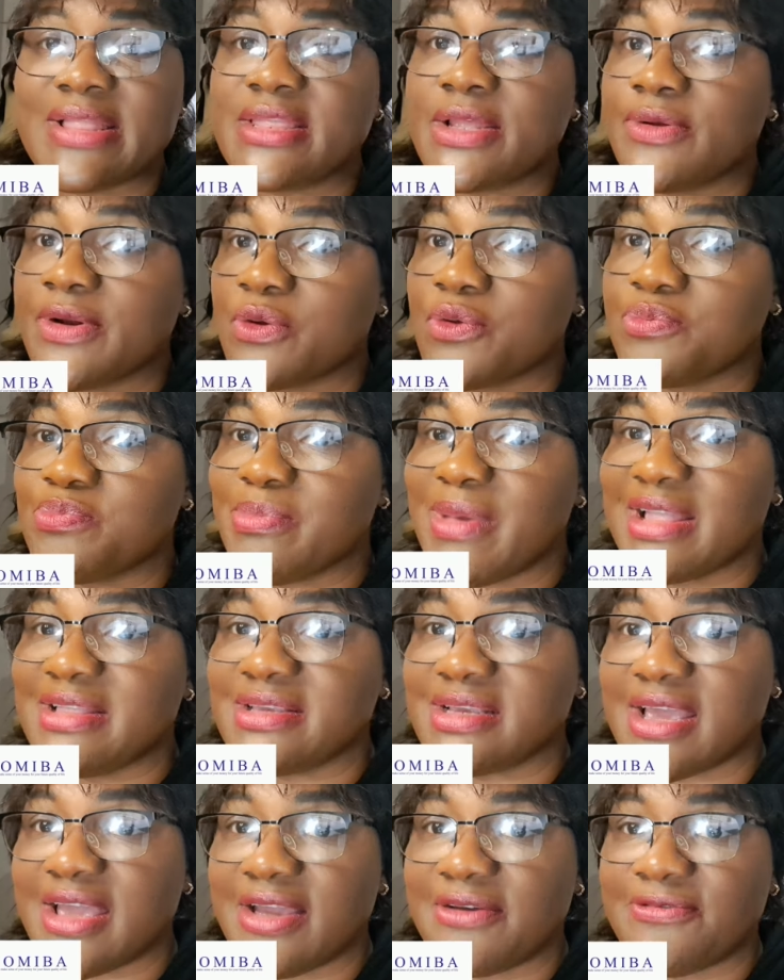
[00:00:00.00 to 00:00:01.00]

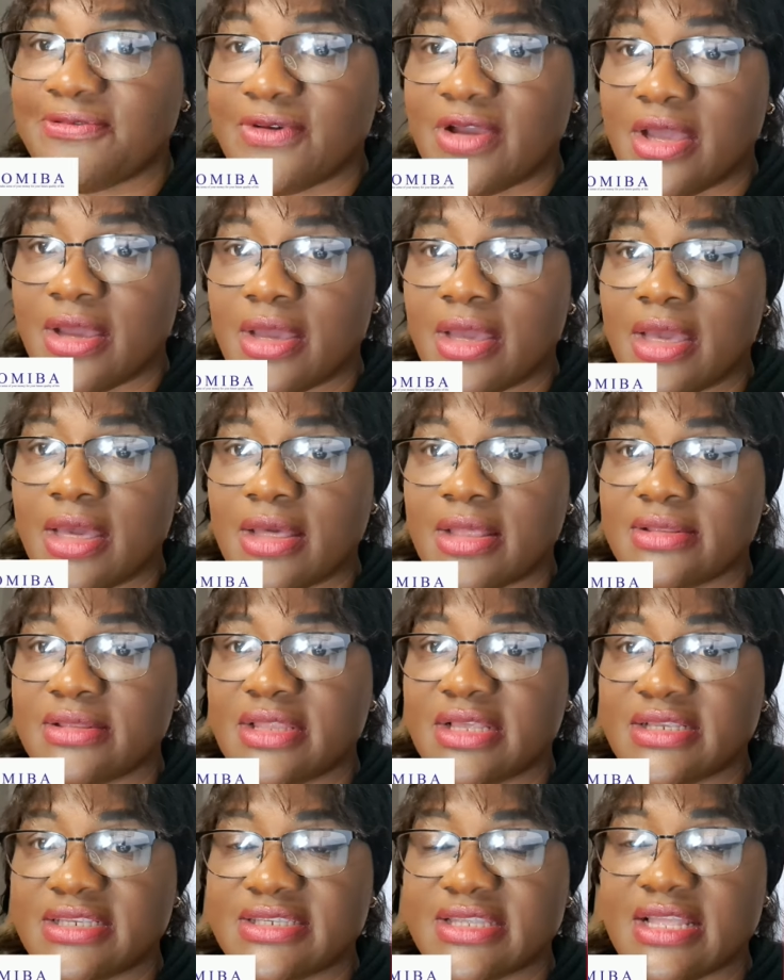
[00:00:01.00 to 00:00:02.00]
recruitment,
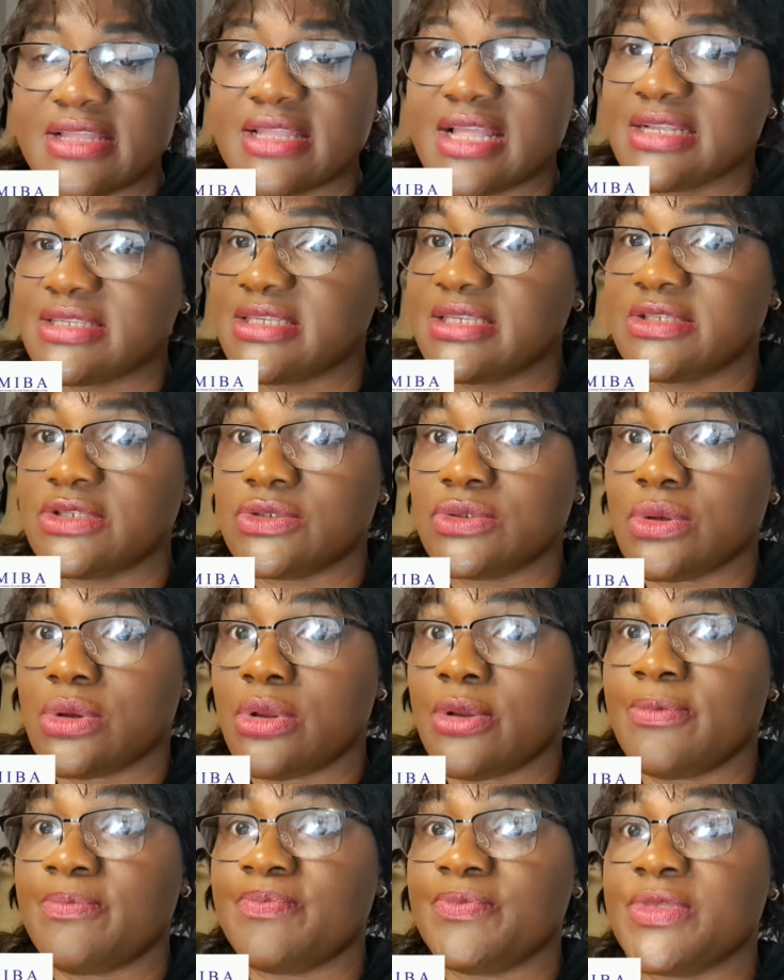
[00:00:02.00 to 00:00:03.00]
this thing that is
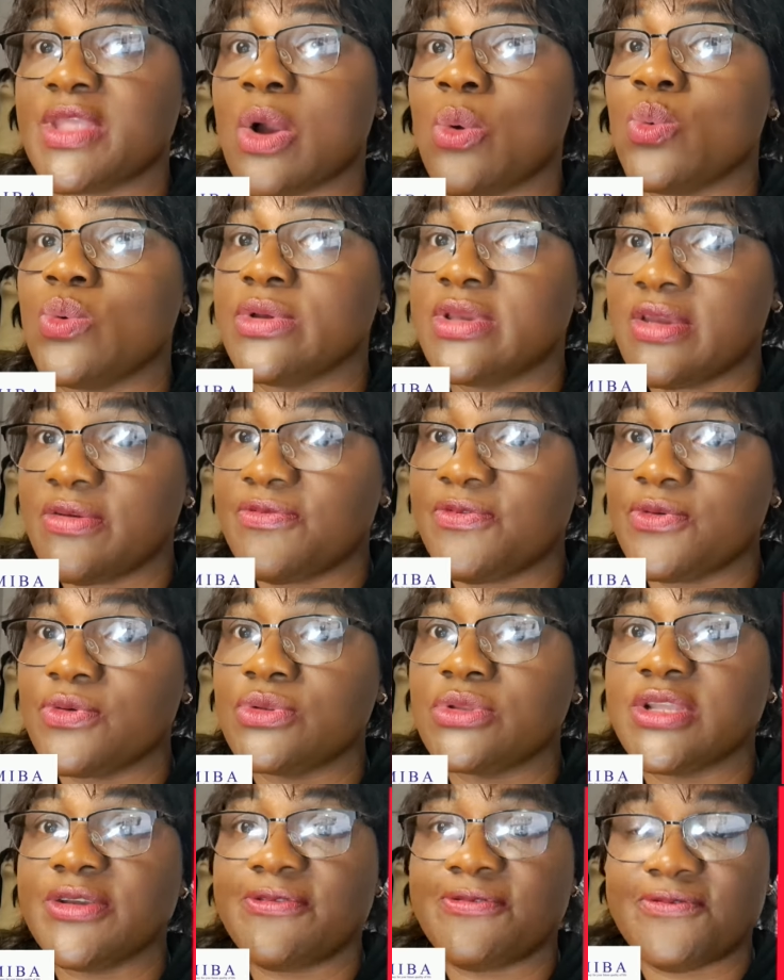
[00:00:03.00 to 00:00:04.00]
that will give you
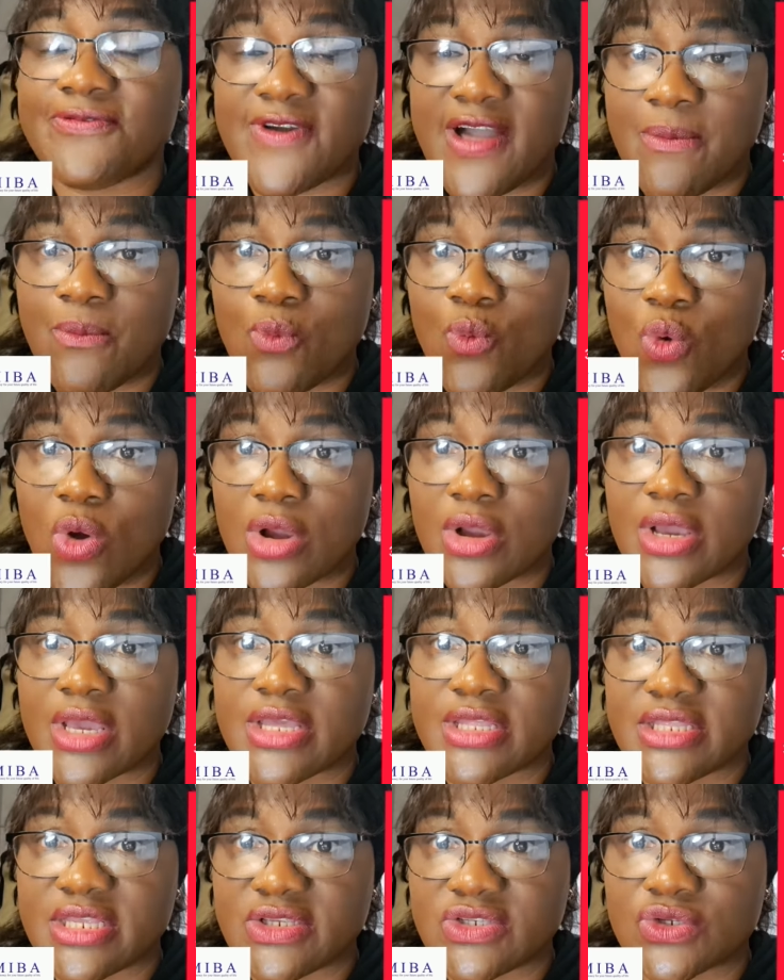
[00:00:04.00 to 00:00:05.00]
the farm work
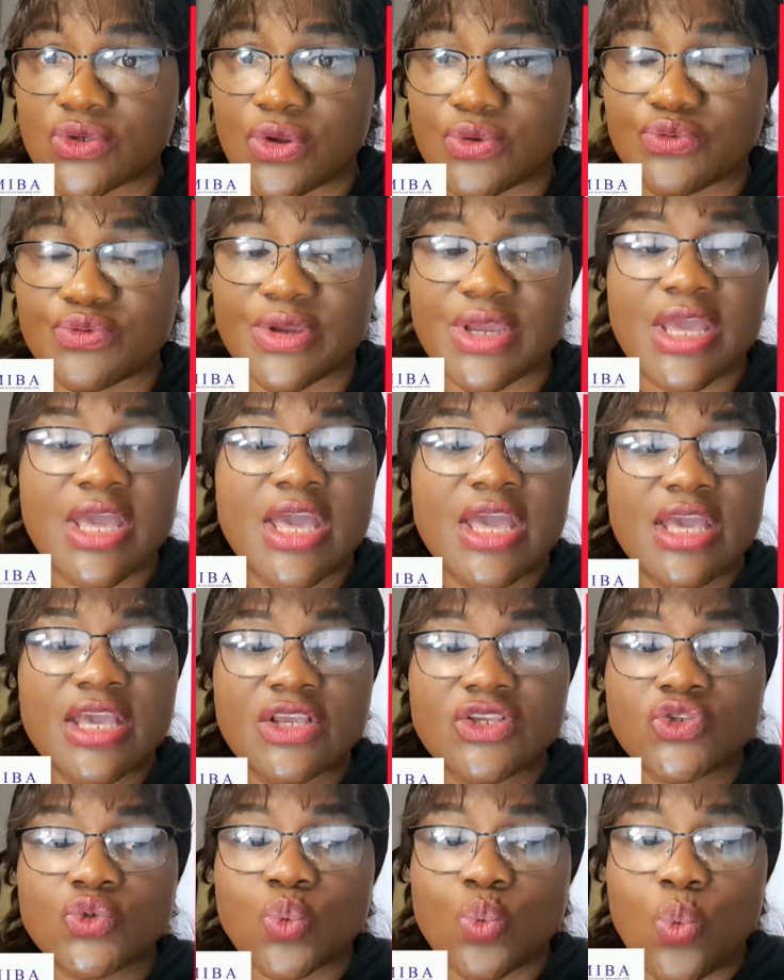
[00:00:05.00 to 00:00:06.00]
in this country
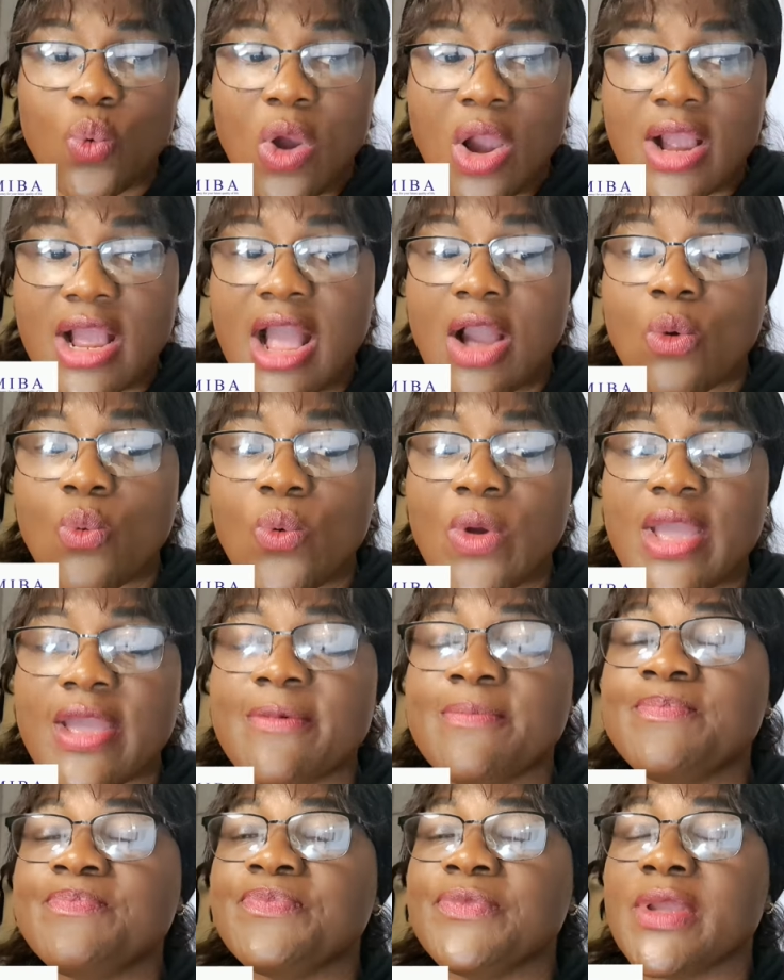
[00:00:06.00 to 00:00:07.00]
is
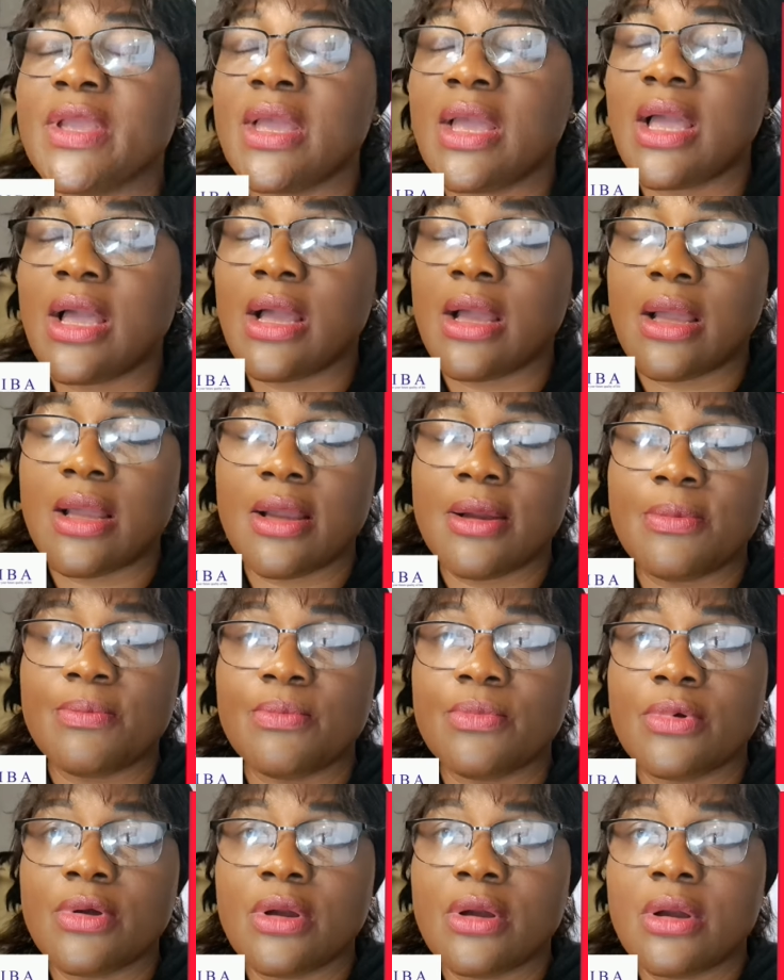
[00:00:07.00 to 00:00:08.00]

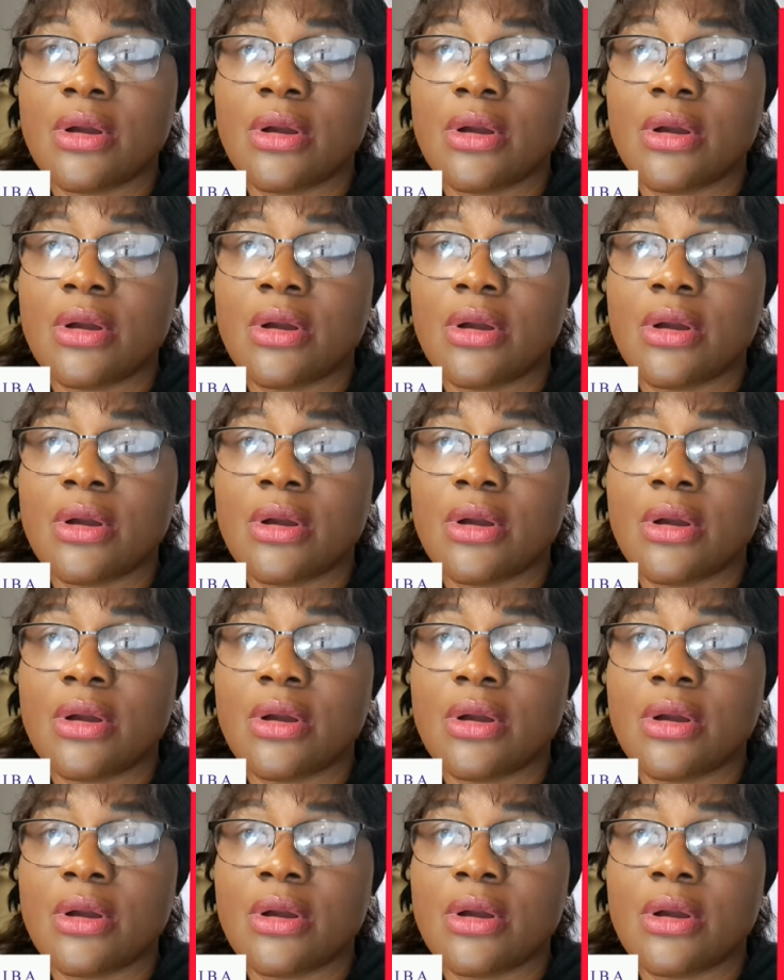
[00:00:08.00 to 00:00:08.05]
workaway.info.